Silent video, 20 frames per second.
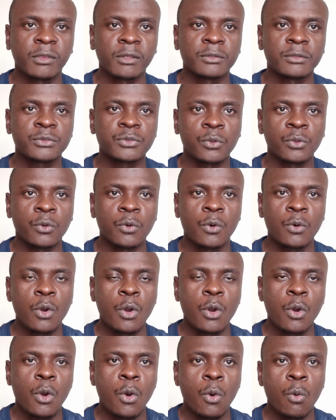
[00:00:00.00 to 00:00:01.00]
So
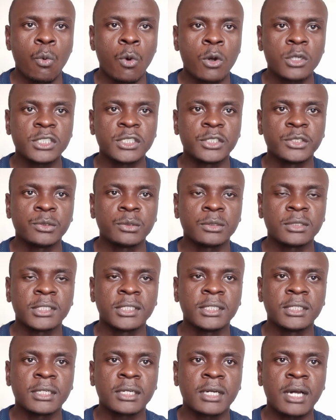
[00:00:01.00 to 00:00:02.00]
what do you
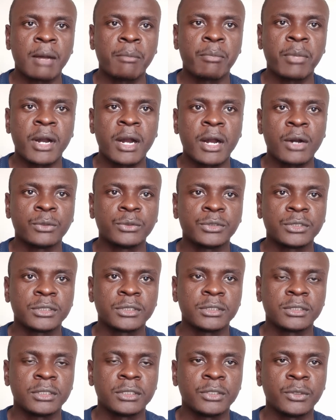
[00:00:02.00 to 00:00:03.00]
think about
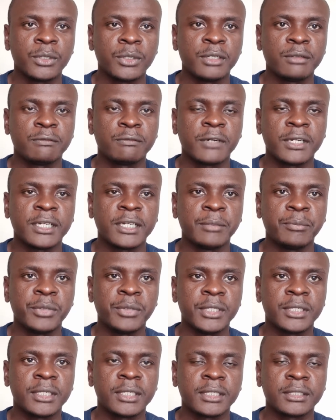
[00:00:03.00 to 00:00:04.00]
Donny van de
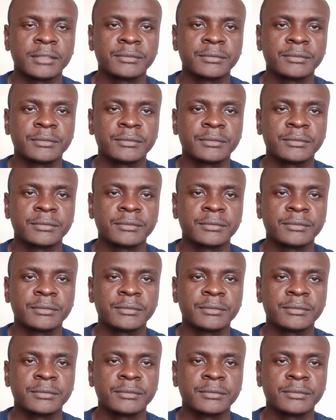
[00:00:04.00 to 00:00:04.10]
Beek?